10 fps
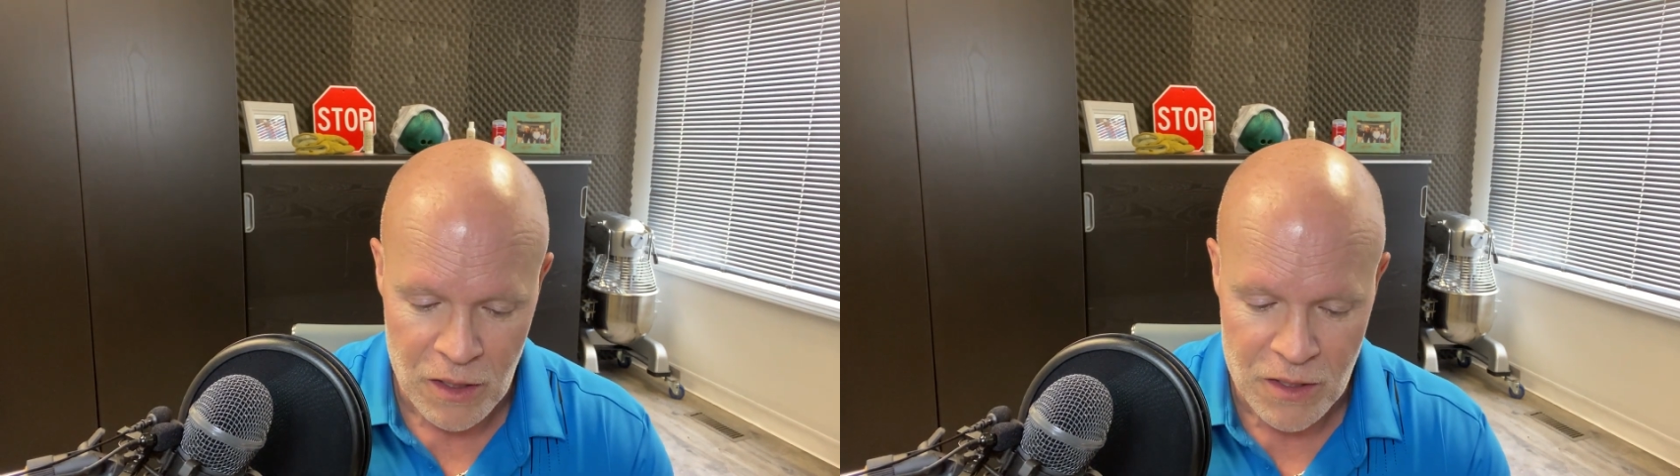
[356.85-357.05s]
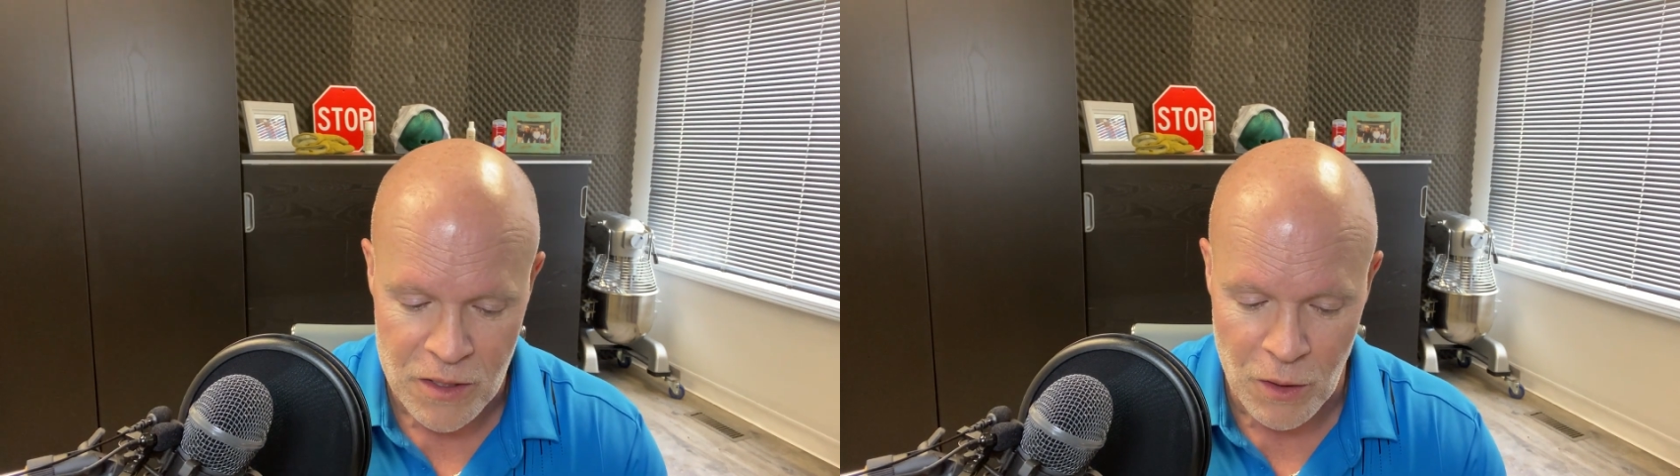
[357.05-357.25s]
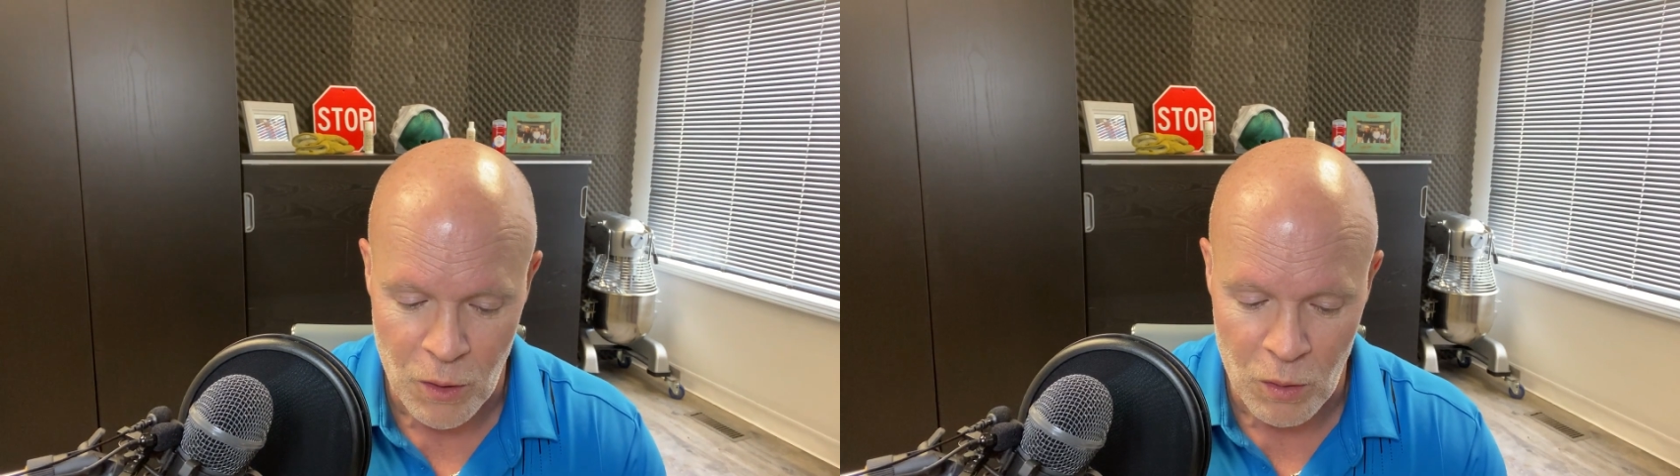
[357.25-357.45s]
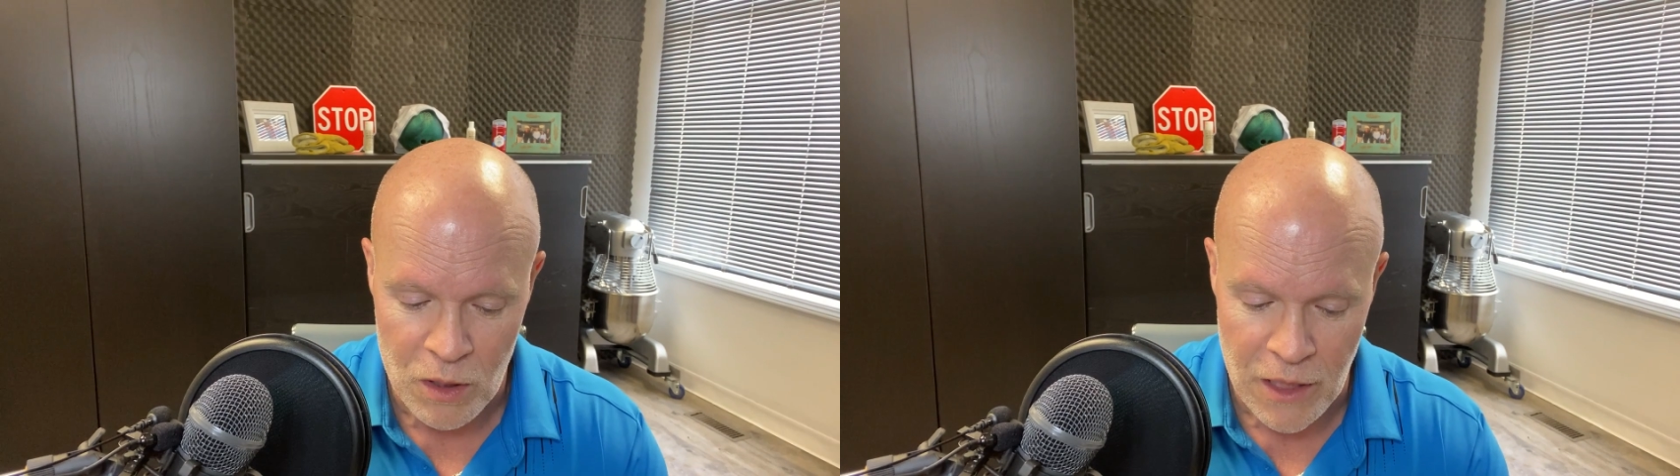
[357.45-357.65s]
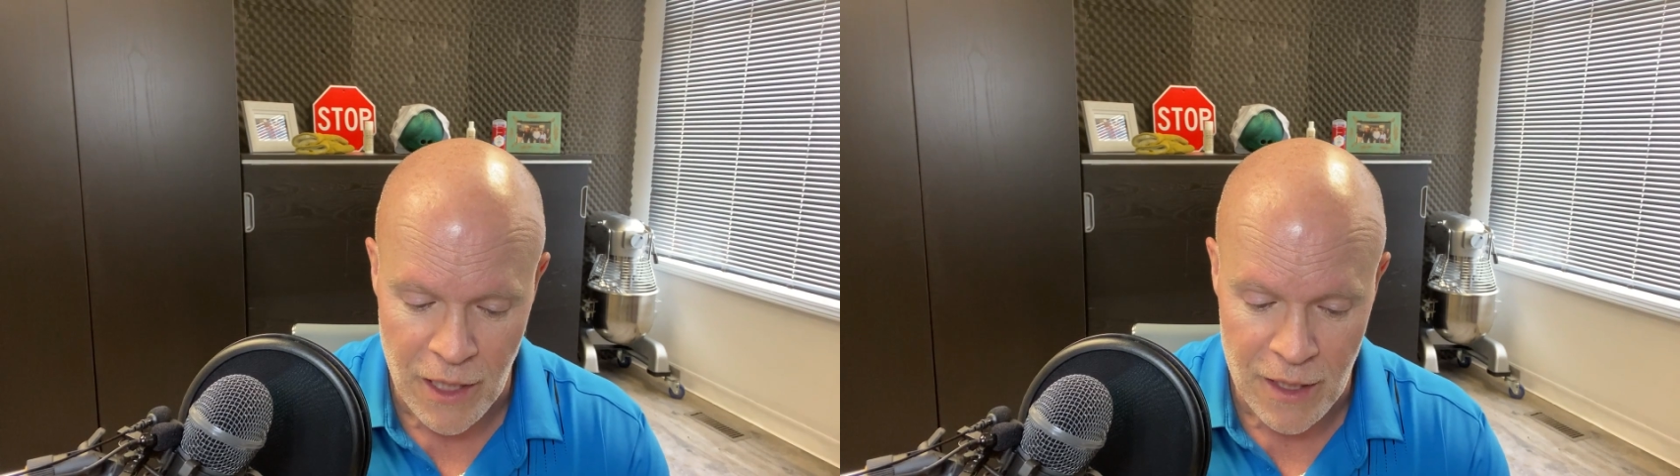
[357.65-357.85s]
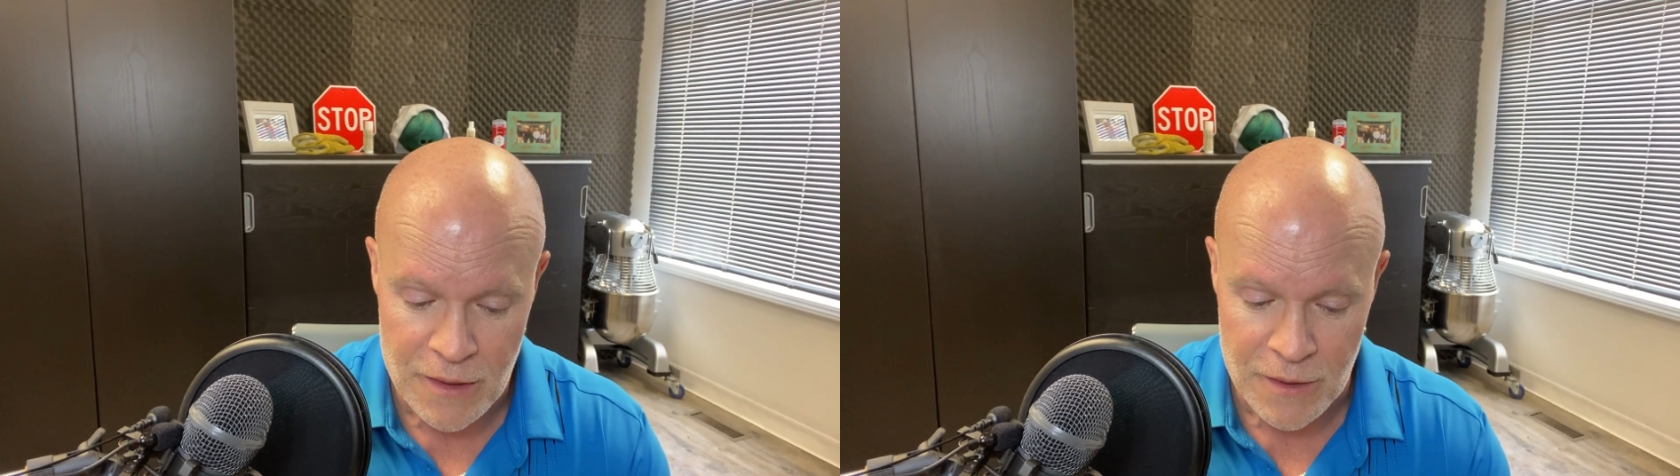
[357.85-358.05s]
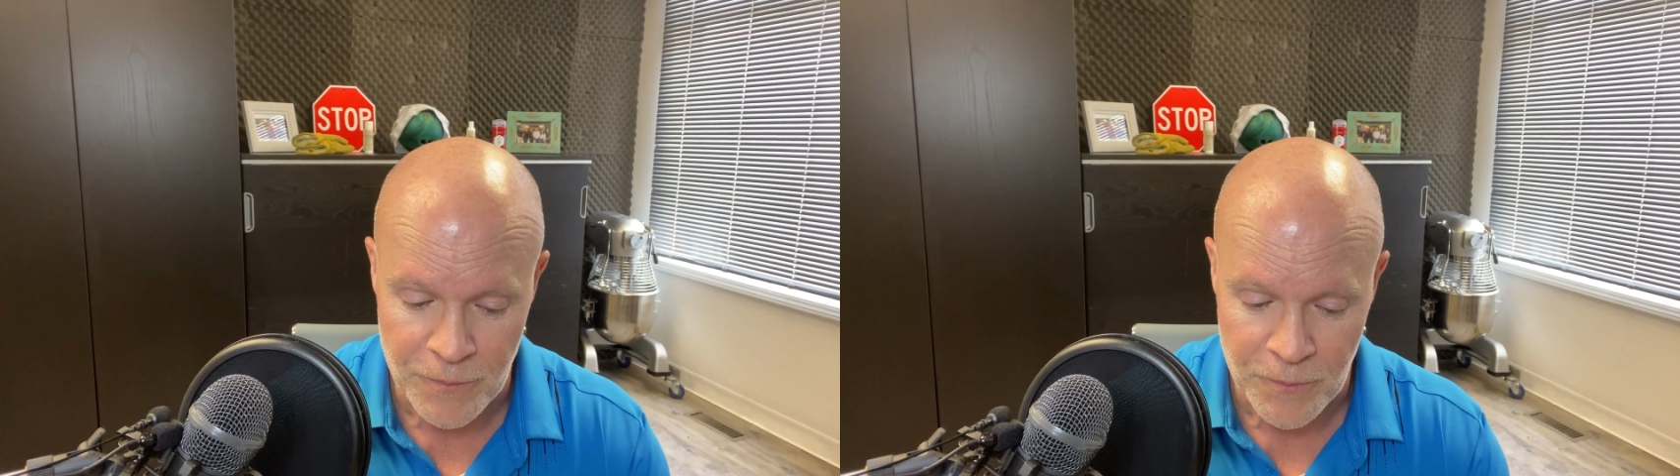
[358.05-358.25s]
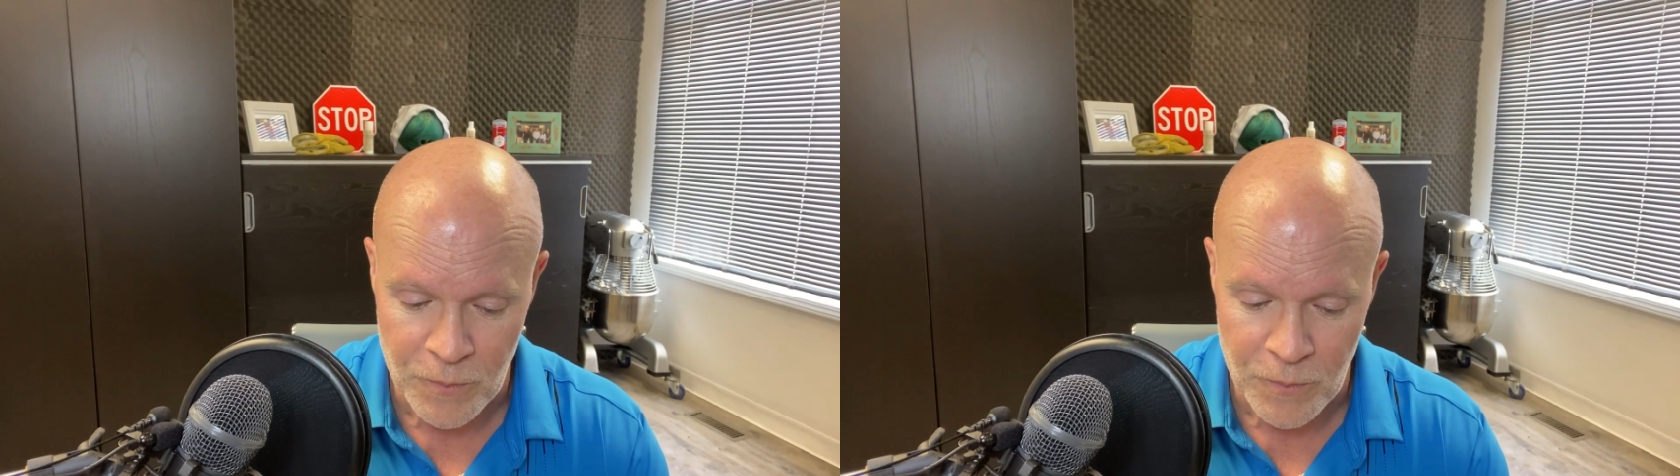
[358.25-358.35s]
so class,